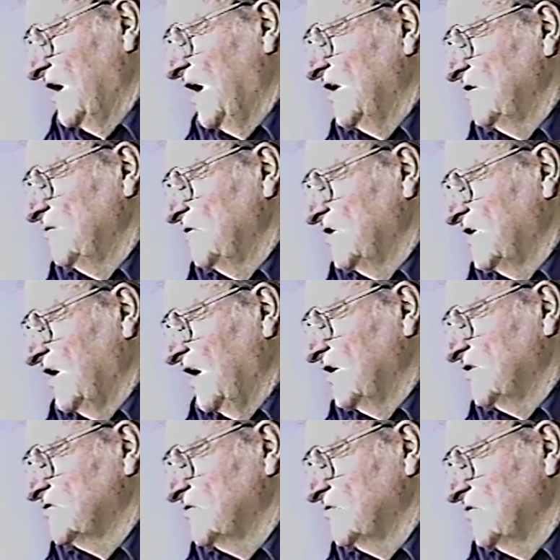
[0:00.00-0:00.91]
to be
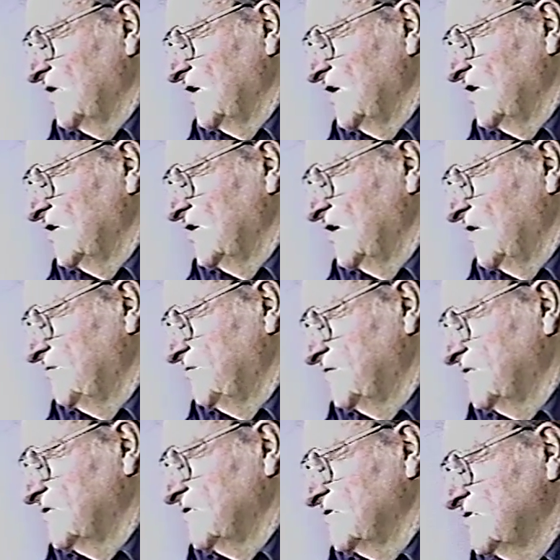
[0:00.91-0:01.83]
castrated up
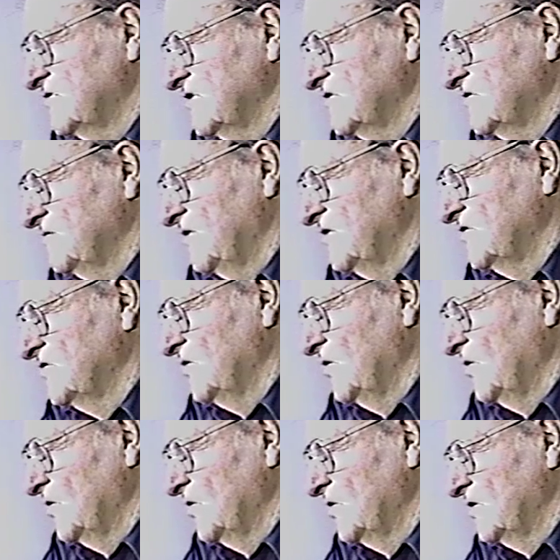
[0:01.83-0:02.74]
to 6 months
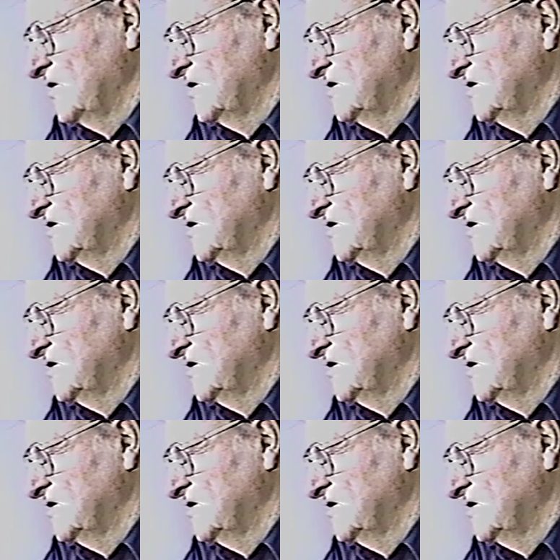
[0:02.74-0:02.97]
old.